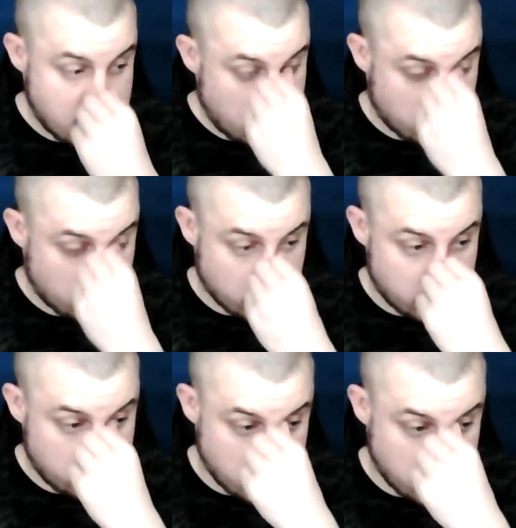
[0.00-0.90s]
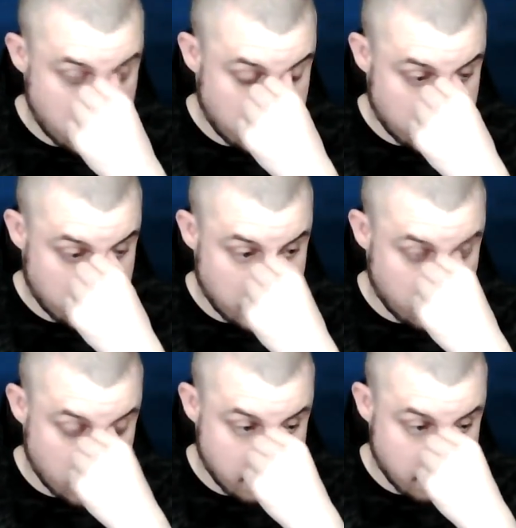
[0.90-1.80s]
I was like, if
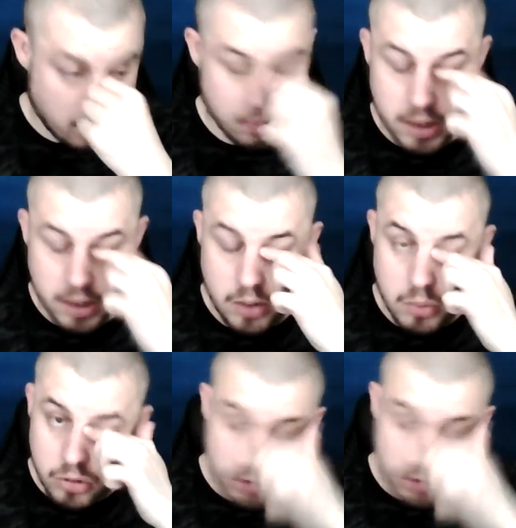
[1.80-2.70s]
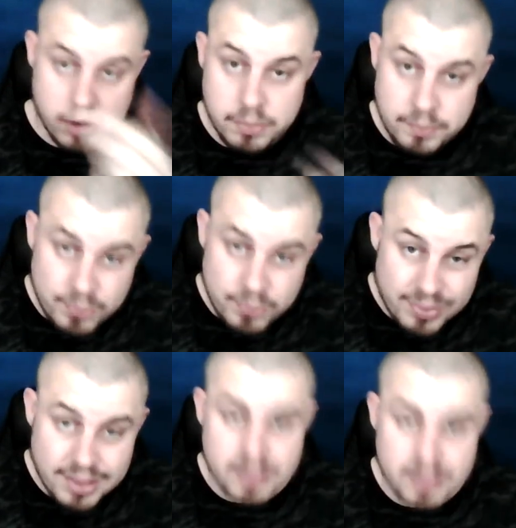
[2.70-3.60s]
they bite me or my son,
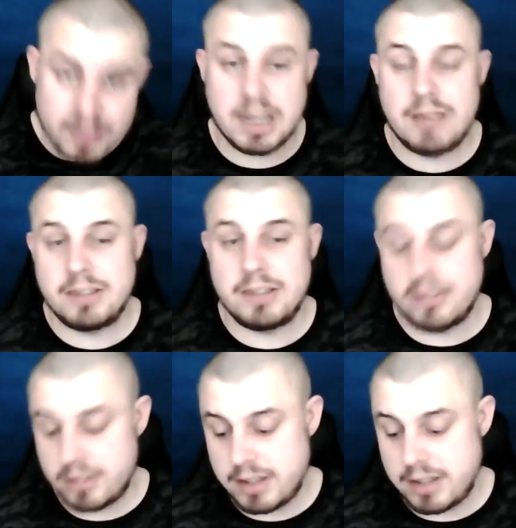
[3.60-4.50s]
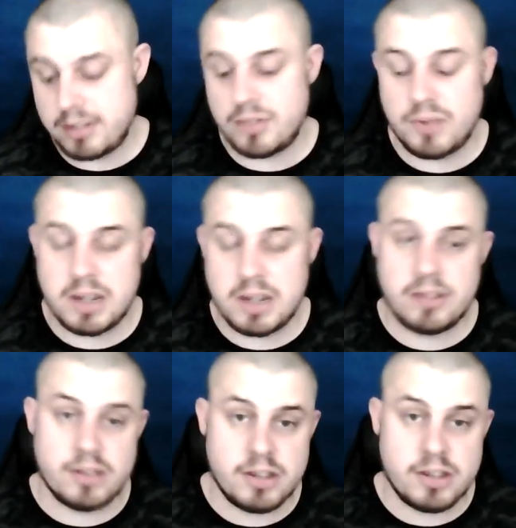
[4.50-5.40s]
they carry diseases, fleas,
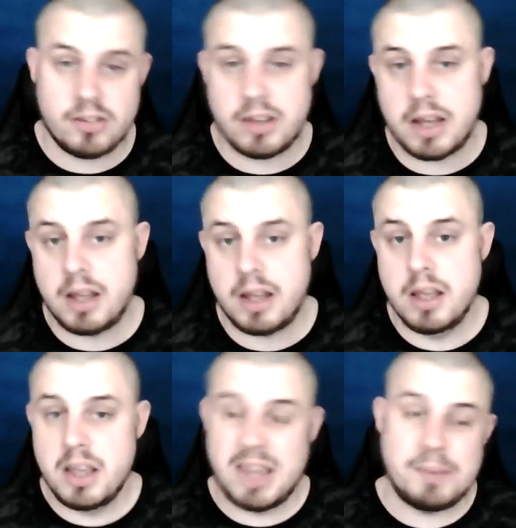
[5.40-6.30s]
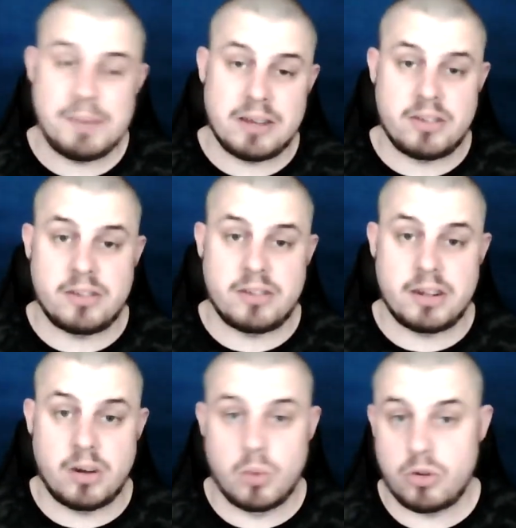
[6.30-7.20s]
and this and that. He basically said,
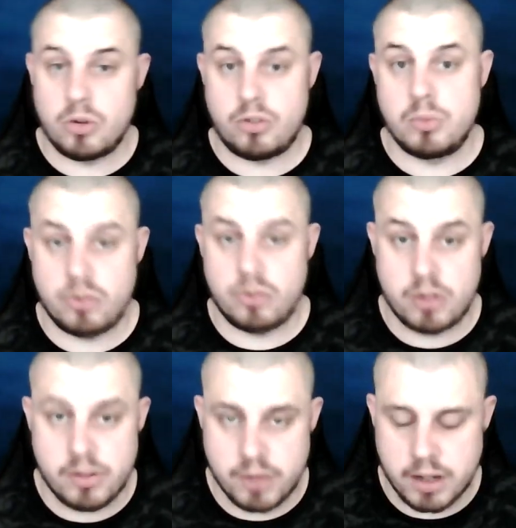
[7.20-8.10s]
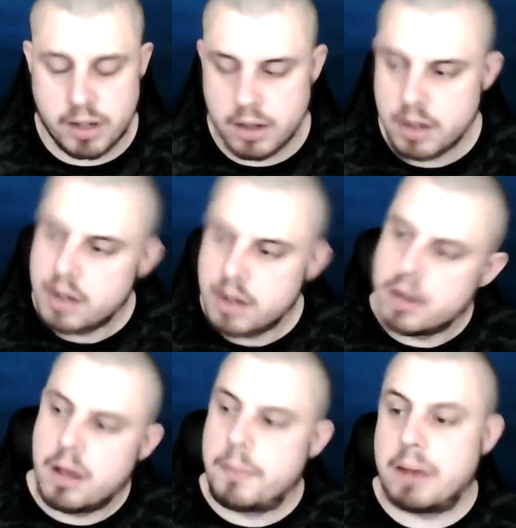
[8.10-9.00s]
I watch too much TV.
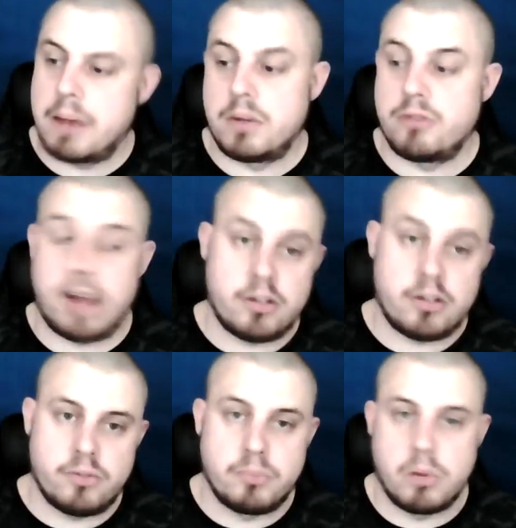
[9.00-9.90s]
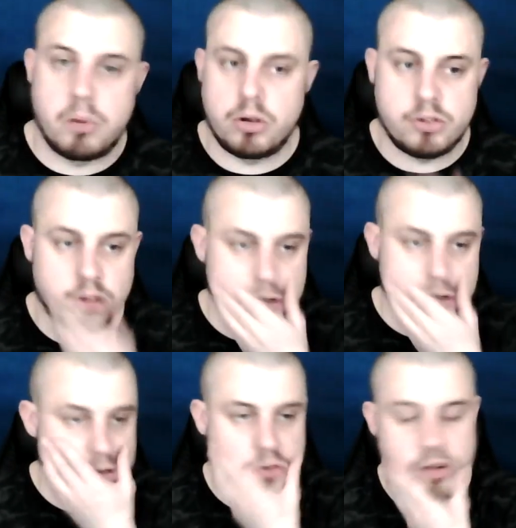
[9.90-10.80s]
Apparently, rats and mice don't
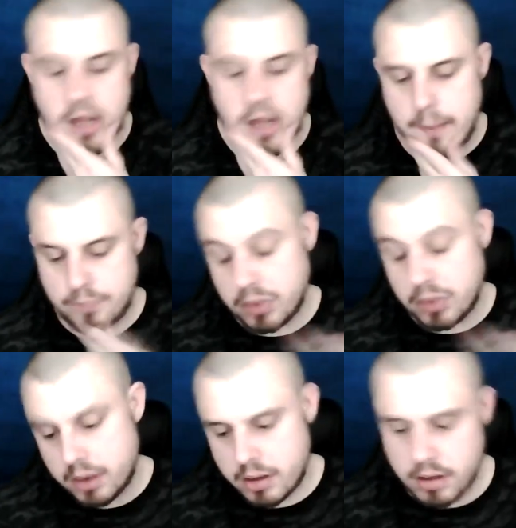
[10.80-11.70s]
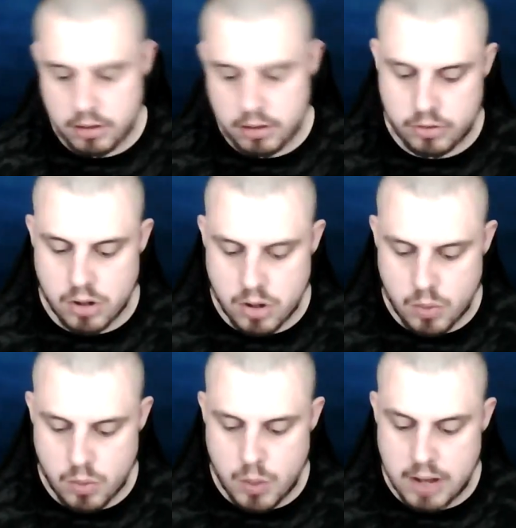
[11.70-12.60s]
do none of that.
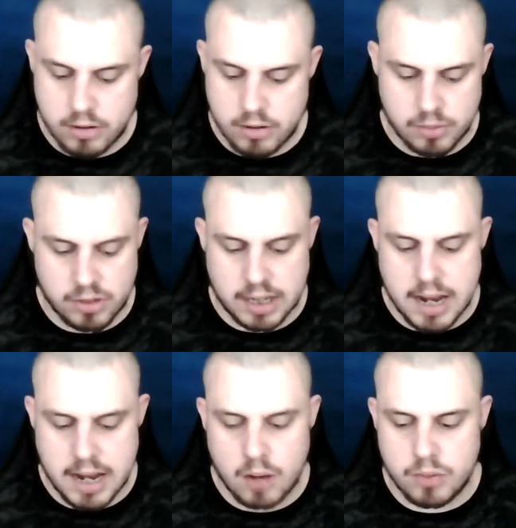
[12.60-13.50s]
So we ended up sticking it out.